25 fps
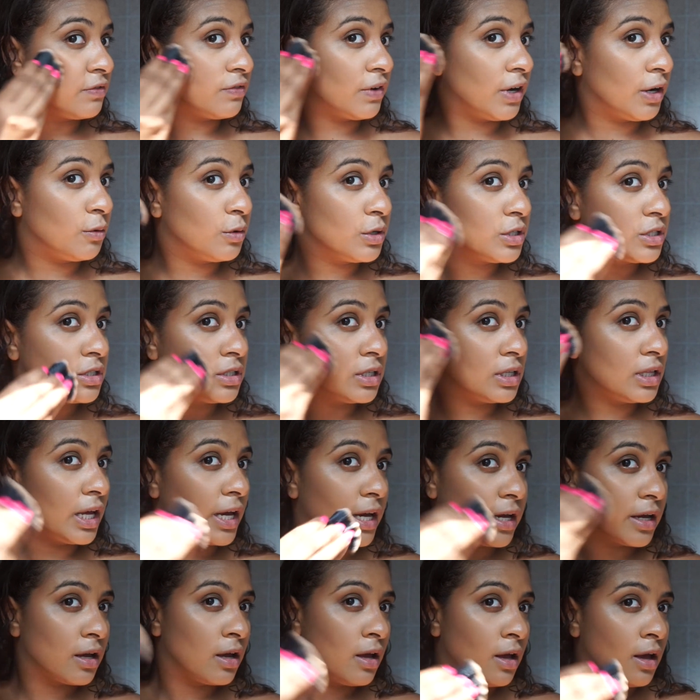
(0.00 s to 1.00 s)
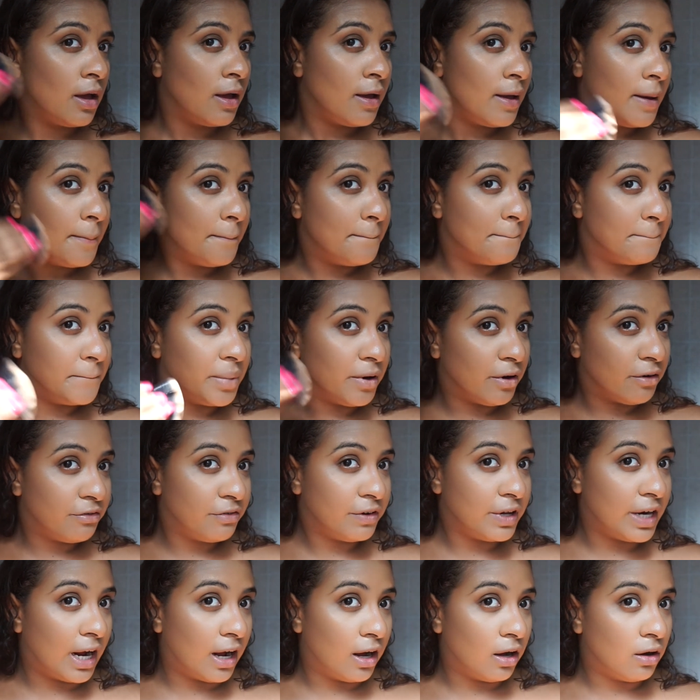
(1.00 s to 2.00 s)
If I was to like buff
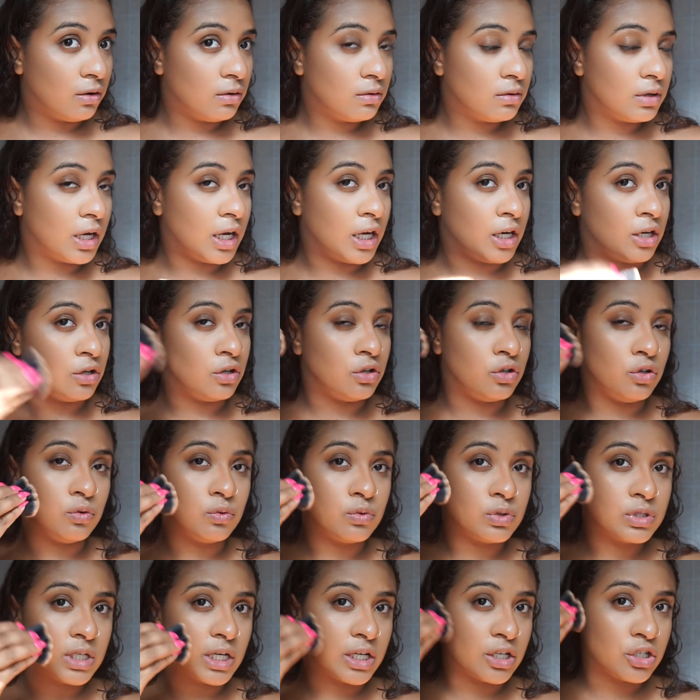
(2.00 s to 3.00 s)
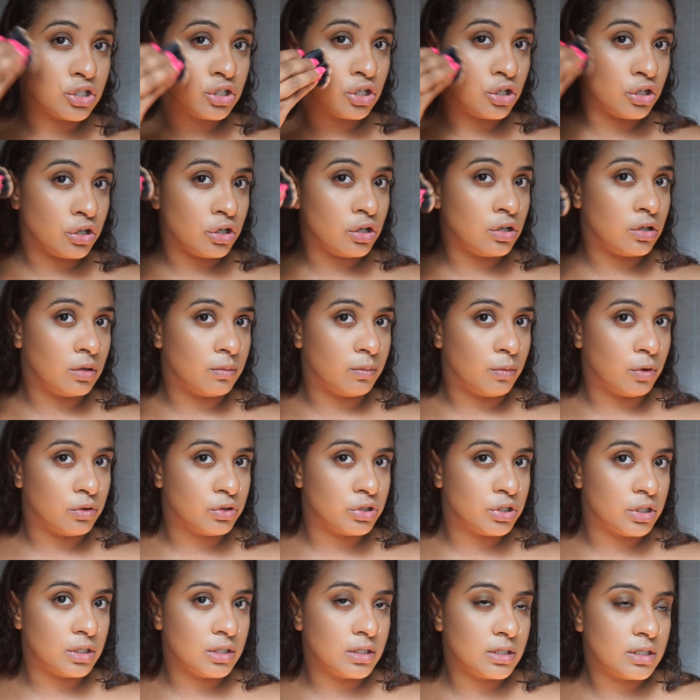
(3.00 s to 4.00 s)
it out and use like circular
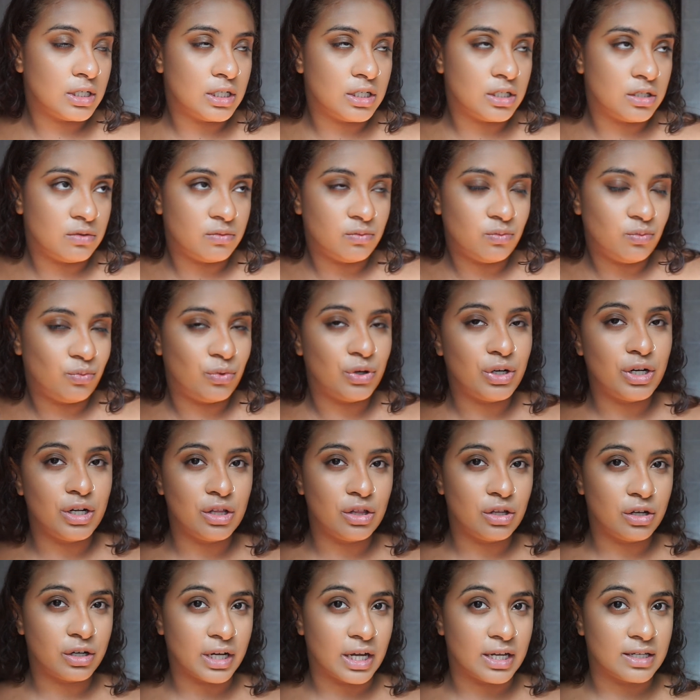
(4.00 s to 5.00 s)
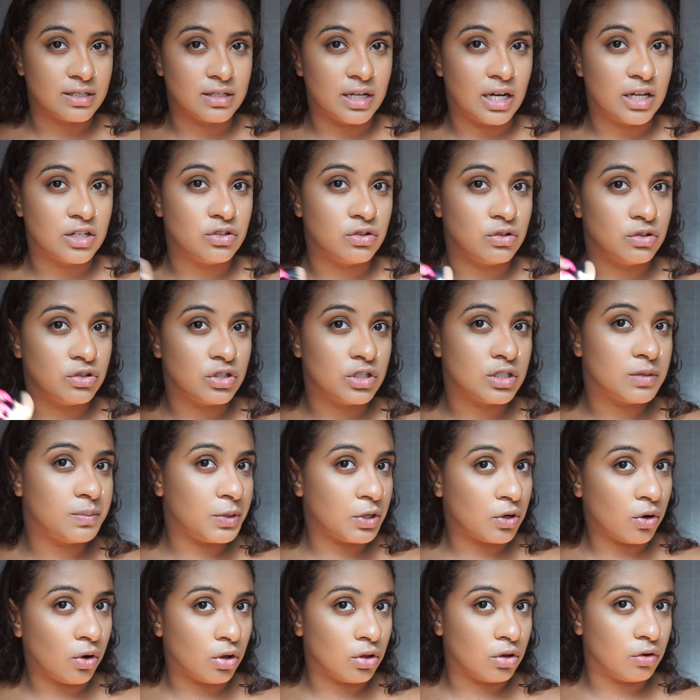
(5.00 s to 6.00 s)
motions, it wouldn't look as natural, it'd just
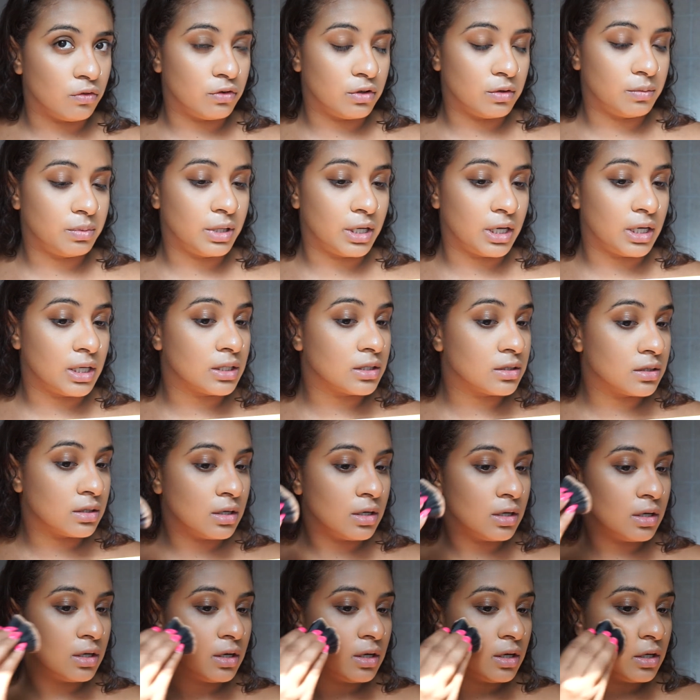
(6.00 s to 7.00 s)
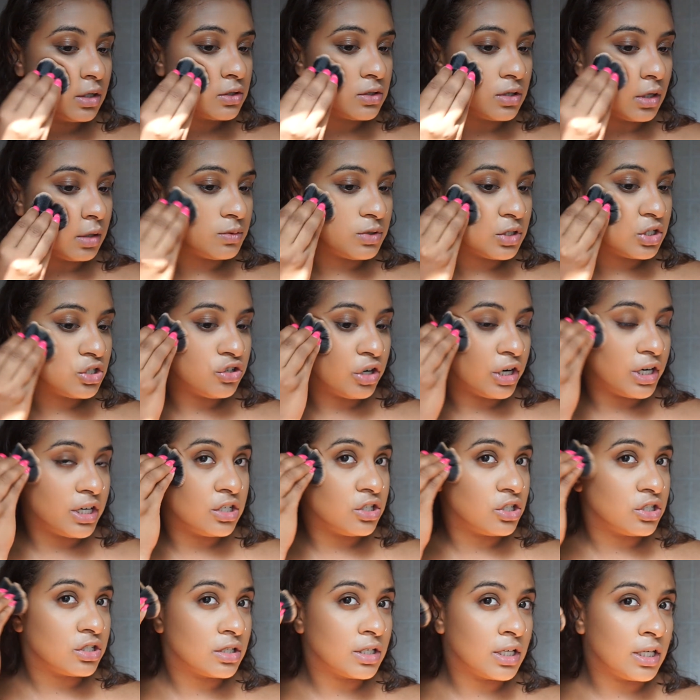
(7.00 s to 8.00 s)
be all over the place. So I'm just trying
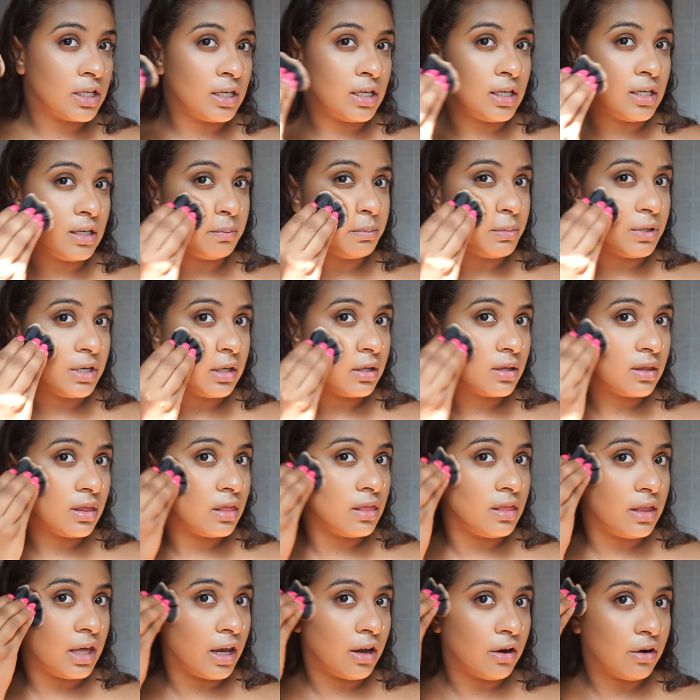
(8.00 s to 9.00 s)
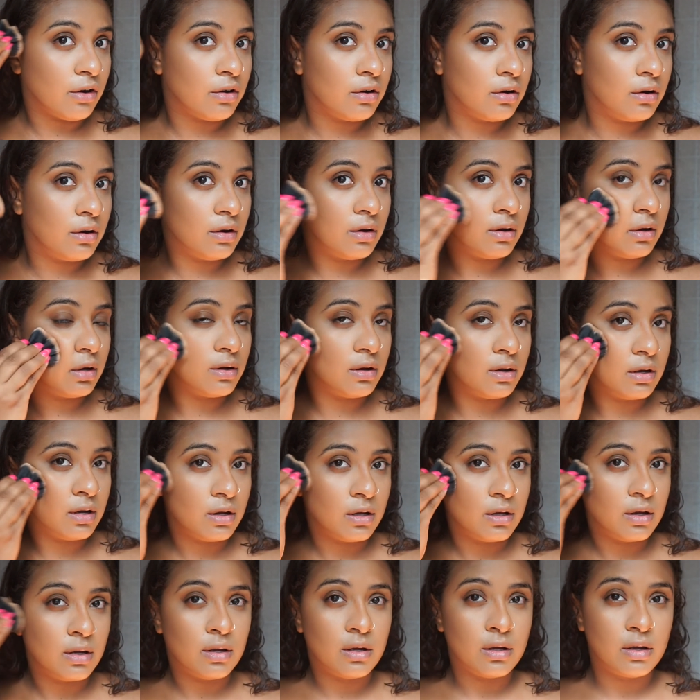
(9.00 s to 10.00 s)
to just keep it there.
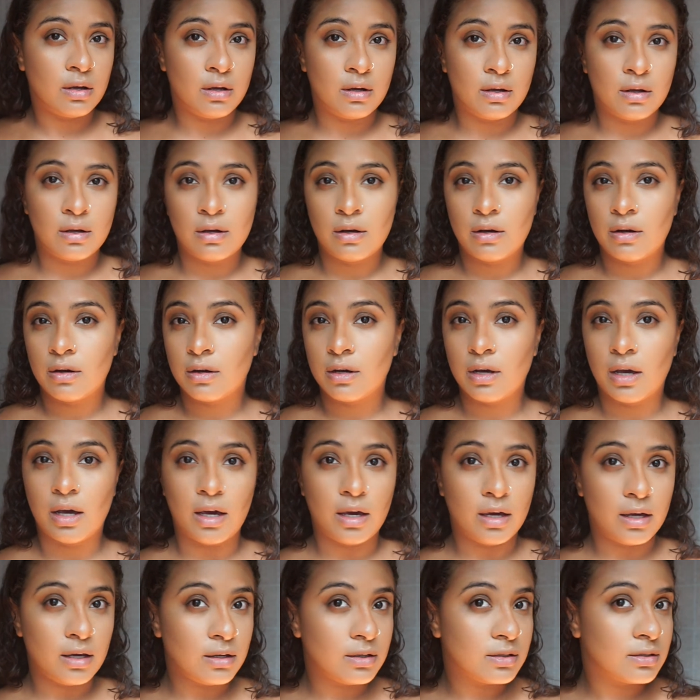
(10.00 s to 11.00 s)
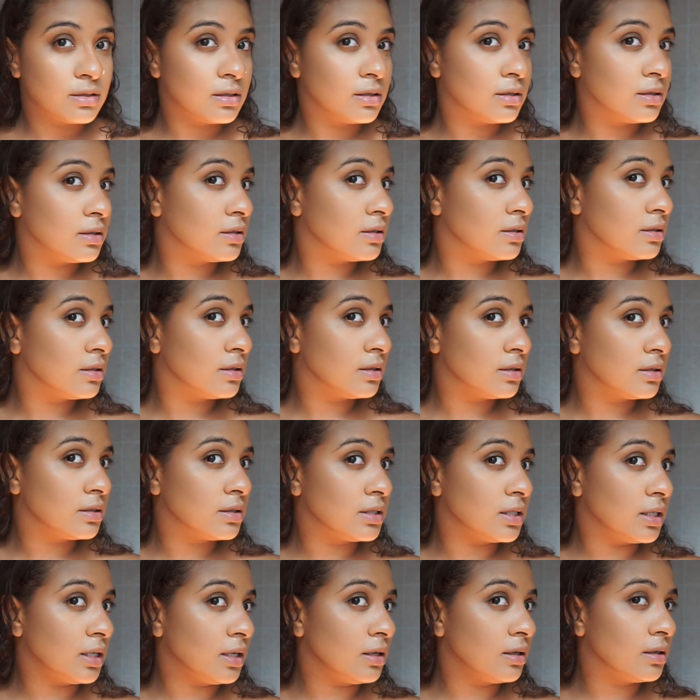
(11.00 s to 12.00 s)
Okay,
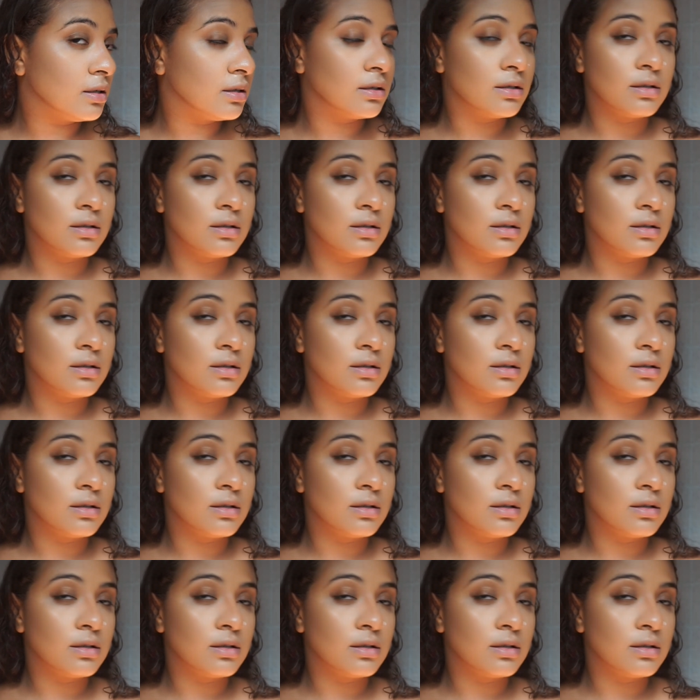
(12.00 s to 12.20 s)
see?